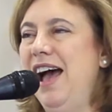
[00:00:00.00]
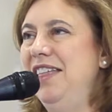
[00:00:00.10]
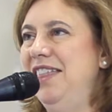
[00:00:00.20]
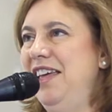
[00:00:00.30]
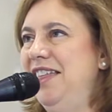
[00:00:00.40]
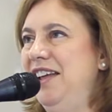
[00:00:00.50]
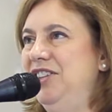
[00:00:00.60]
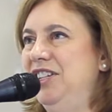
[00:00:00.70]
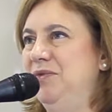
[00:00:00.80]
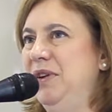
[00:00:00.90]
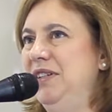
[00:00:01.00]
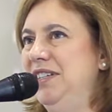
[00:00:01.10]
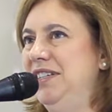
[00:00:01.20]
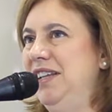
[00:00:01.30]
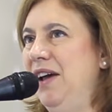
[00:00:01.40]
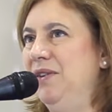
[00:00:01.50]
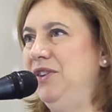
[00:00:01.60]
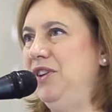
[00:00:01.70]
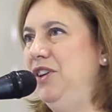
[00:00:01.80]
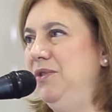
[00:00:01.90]
I think they just want to
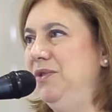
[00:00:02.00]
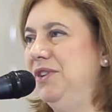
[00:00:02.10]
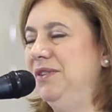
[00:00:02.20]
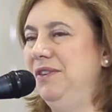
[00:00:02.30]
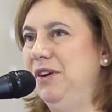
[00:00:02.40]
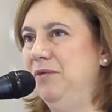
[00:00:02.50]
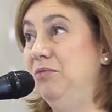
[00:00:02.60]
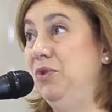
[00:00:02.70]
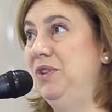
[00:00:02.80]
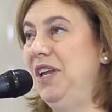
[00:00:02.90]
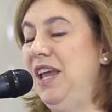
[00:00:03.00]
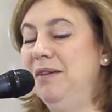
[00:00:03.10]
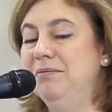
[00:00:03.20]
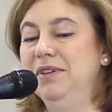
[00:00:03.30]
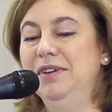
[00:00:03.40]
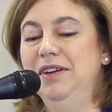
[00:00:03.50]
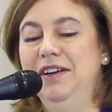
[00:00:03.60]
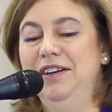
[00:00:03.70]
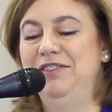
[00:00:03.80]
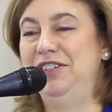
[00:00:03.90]
sound cute, boot camp
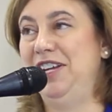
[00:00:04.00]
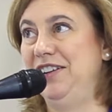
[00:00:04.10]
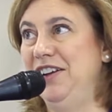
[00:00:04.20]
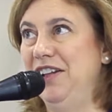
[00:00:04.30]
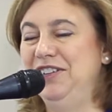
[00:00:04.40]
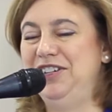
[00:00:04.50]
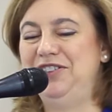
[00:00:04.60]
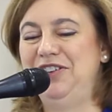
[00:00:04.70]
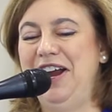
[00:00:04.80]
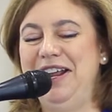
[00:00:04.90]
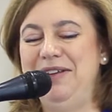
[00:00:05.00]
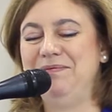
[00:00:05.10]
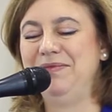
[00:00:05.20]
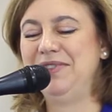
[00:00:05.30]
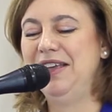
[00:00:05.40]
for technology training.